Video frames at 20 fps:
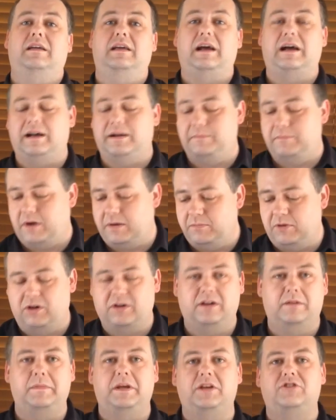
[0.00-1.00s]
I'm
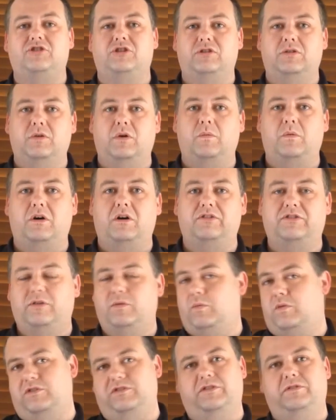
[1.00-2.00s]
not going to mention who it was.
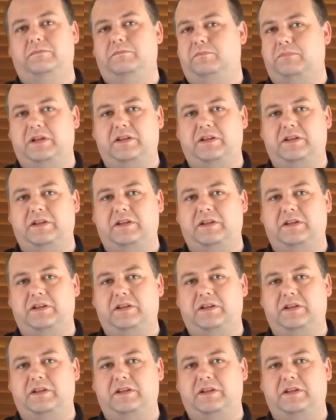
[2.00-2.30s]
It wasn't